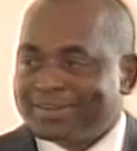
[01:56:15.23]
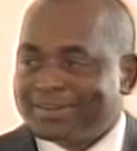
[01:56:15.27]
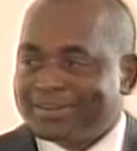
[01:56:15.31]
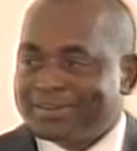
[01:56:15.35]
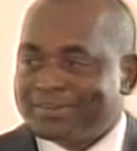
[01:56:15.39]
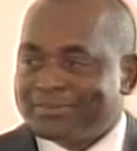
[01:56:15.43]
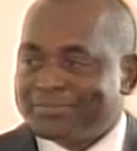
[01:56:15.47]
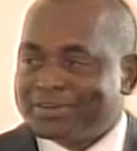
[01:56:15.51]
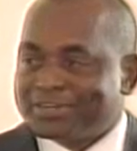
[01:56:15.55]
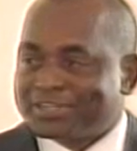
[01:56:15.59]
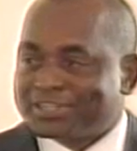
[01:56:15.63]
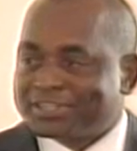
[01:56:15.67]

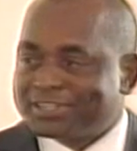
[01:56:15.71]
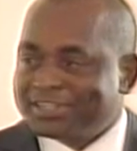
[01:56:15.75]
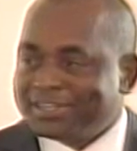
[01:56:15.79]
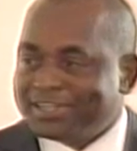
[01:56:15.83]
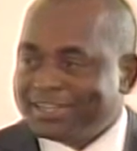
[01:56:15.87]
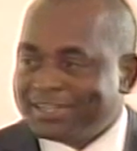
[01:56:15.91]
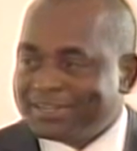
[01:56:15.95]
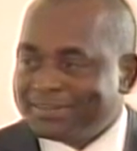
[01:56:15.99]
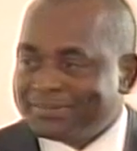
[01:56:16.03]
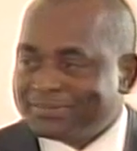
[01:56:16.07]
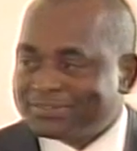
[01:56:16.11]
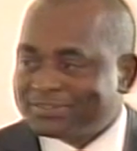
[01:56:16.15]

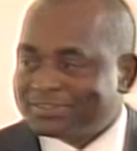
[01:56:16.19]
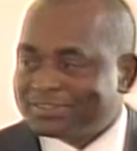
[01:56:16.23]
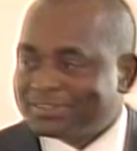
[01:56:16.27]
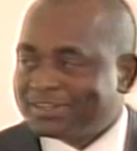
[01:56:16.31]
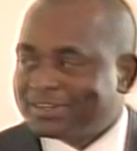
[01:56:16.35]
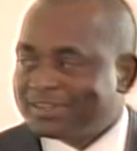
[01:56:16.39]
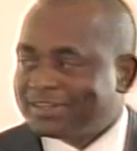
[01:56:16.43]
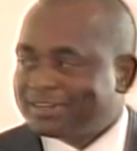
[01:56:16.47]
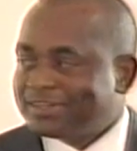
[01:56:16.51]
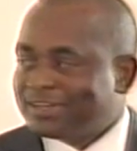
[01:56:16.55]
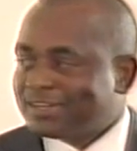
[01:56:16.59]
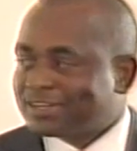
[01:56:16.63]
receives
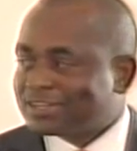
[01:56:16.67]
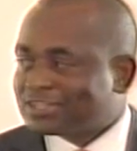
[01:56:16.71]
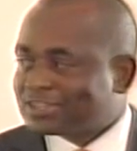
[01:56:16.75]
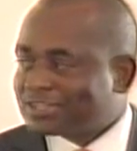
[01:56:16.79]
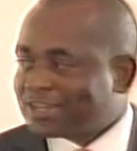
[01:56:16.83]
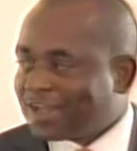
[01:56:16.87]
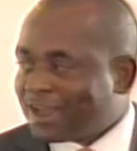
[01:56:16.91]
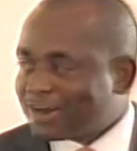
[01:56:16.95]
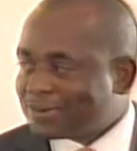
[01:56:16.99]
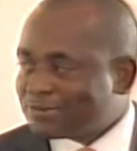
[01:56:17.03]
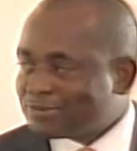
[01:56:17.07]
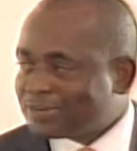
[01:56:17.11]
their
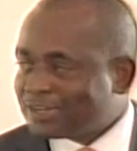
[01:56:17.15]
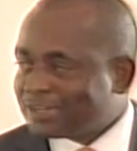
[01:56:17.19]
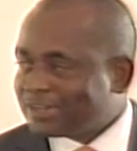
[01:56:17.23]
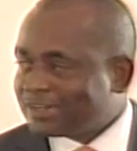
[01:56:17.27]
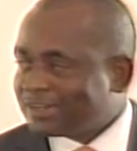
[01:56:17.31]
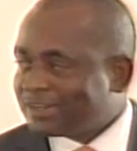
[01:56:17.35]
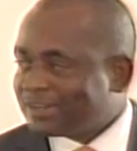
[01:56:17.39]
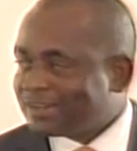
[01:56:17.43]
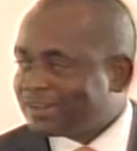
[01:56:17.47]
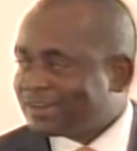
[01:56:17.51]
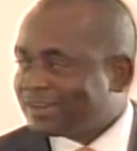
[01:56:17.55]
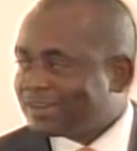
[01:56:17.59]
salary,
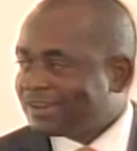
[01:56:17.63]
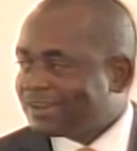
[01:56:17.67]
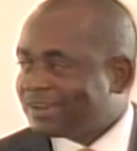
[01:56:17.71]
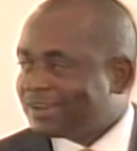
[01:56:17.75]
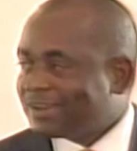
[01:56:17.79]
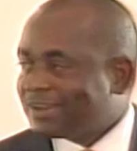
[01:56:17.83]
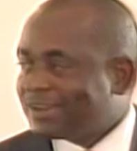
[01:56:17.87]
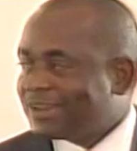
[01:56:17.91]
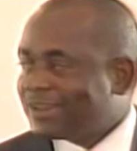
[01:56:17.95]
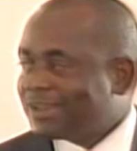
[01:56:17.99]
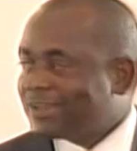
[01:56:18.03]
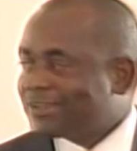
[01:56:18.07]

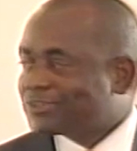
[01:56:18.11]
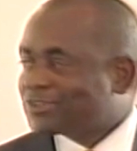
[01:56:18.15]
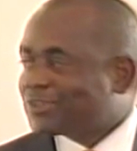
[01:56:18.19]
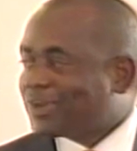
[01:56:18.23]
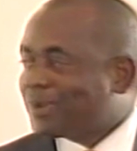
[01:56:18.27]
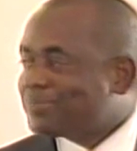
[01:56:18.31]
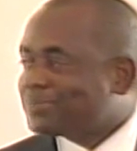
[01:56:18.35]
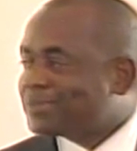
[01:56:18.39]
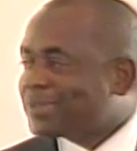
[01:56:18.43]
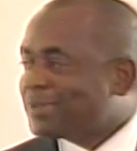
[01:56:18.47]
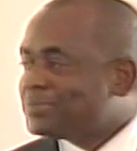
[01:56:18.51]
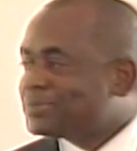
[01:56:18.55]

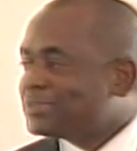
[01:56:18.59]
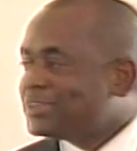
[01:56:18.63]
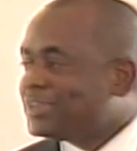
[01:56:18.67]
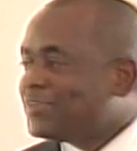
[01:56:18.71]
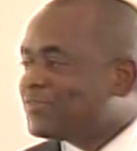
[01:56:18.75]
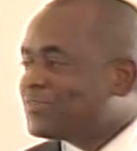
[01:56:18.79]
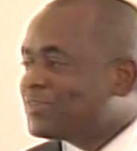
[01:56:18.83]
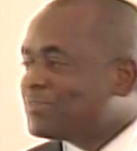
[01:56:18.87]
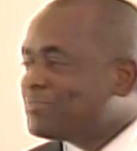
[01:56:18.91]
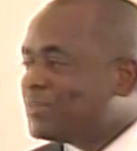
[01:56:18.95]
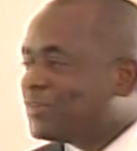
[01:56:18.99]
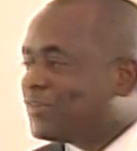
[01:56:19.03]
sometimes
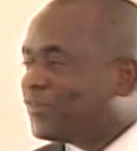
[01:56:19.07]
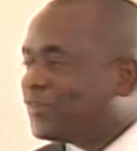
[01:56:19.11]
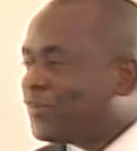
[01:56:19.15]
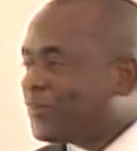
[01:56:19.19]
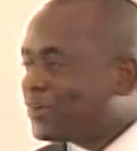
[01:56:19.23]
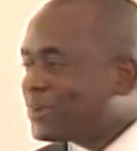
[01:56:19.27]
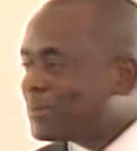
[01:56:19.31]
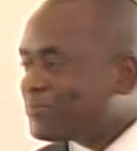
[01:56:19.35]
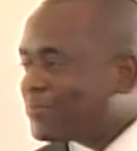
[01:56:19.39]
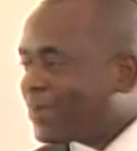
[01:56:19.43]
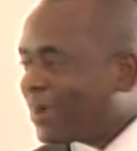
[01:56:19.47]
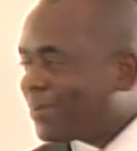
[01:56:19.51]
even before
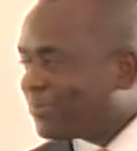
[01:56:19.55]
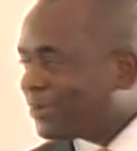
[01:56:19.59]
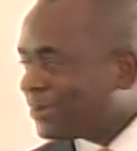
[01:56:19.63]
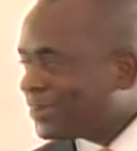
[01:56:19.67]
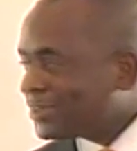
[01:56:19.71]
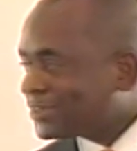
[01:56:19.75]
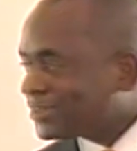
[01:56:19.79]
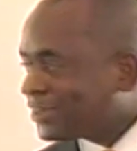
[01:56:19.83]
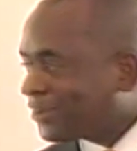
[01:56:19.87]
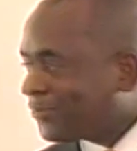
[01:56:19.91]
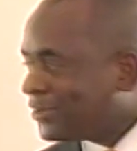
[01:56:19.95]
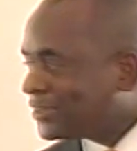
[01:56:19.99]
the Prime
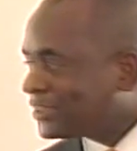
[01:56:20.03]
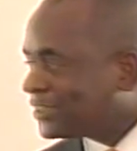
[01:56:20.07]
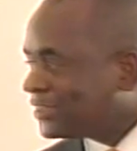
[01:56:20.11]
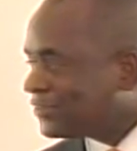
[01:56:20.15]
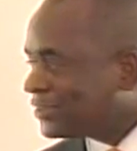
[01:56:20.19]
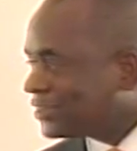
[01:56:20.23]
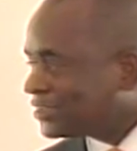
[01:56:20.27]
Minister receives his